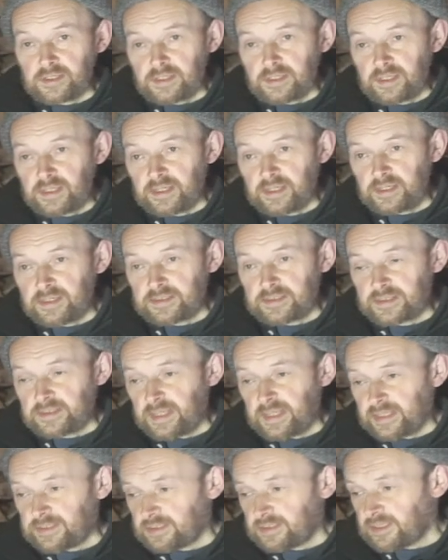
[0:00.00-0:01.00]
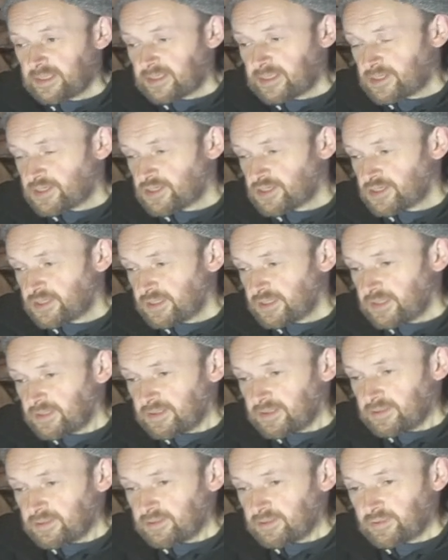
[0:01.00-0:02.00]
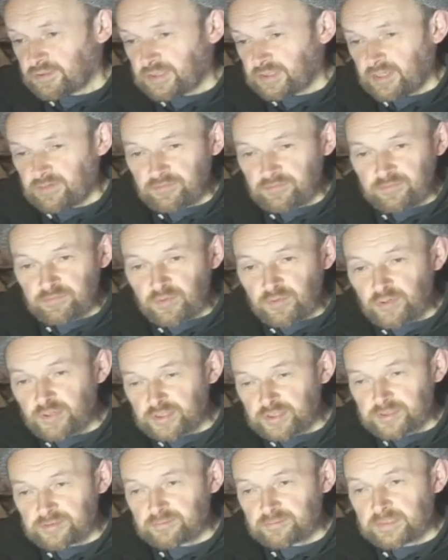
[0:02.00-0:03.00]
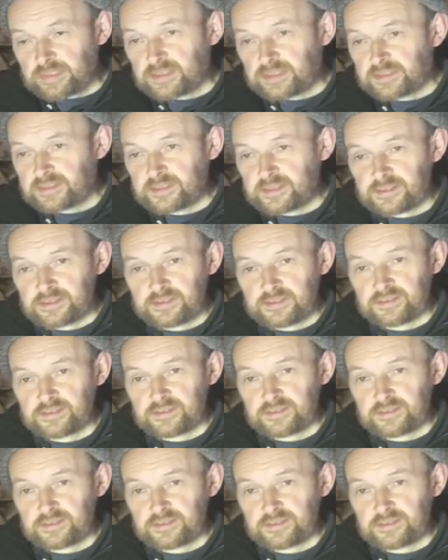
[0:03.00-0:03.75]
uh, and in that case you're going to have more meal to,